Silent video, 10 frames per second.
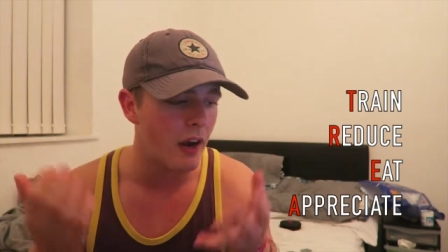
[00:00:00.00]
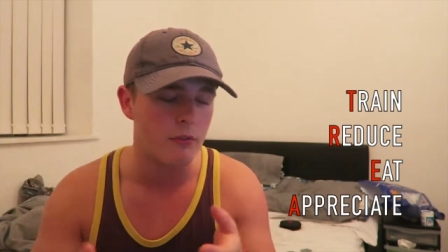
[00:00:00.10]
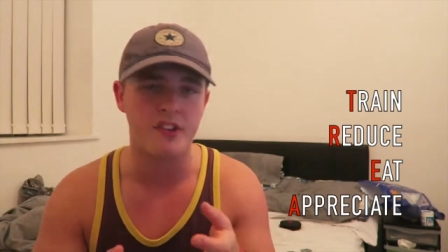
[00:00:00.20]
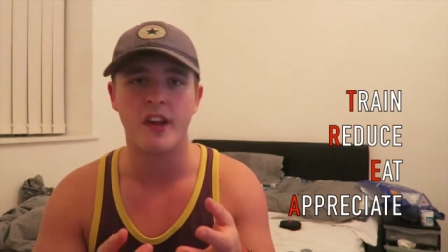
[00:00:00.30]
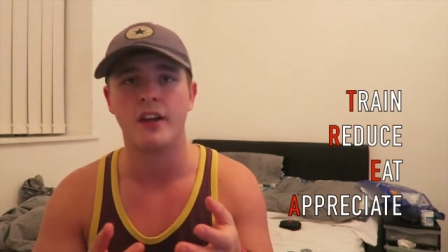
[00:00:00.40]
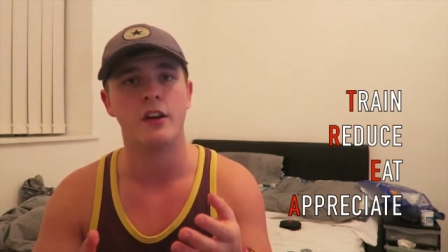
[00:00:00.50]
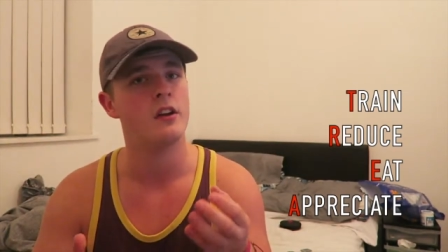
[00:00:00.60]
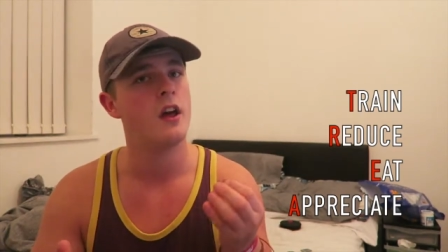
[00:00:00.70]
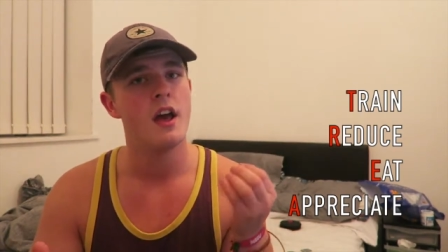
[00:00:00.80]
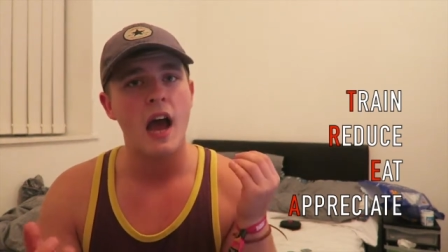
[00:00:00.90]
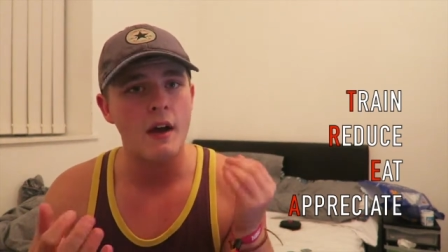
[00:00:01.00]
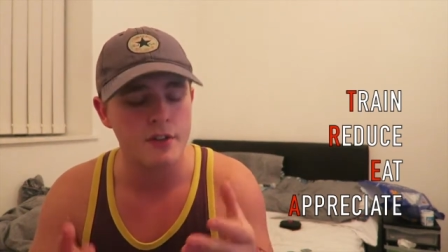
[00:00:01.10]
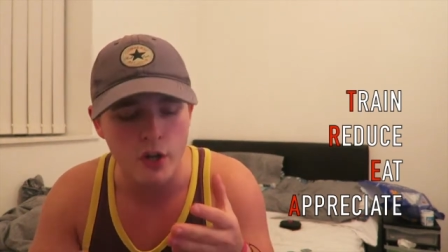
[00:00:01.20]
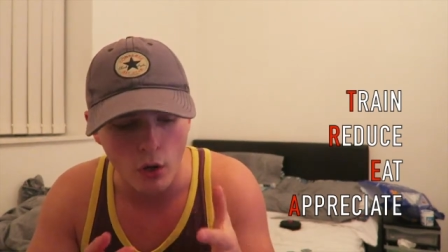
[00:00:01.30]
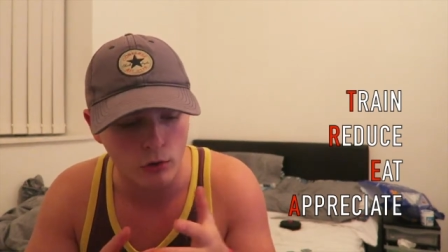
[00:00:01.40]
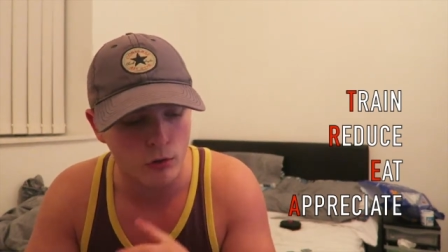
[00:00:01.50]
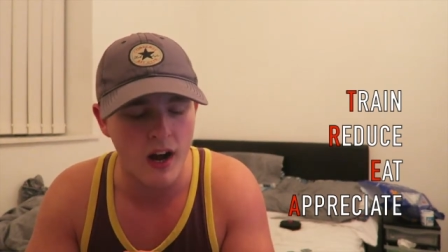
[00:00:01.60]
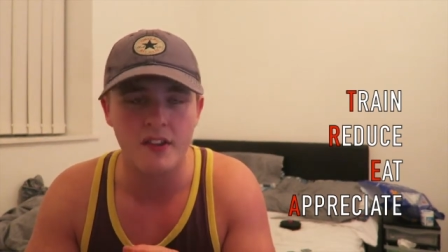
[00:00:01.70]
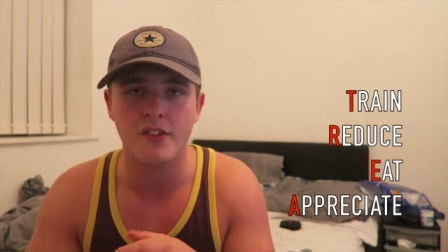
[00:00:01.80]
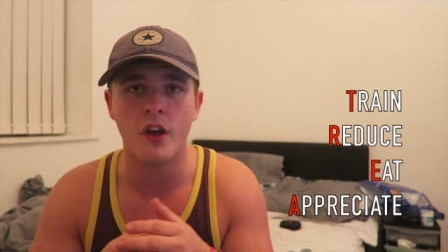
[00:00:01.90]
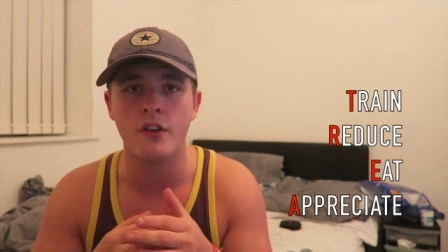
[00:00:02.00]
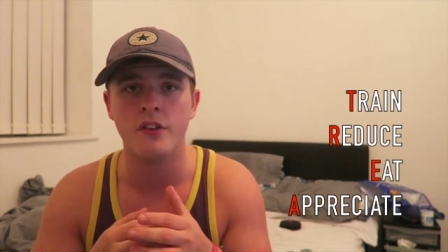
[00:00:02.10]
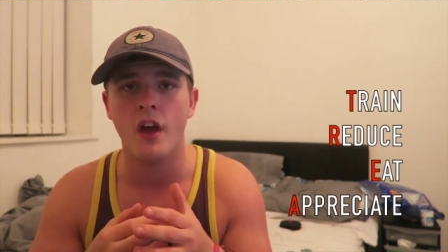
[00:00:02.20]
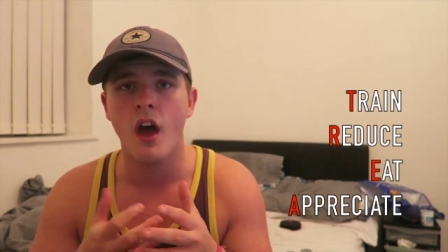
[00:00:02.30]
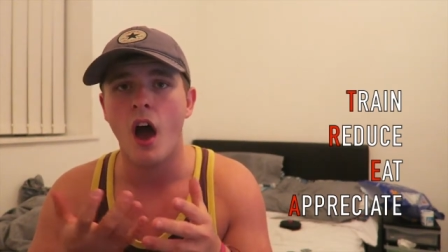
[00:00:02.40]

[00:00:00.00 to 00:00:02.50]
every second, having no regrets. And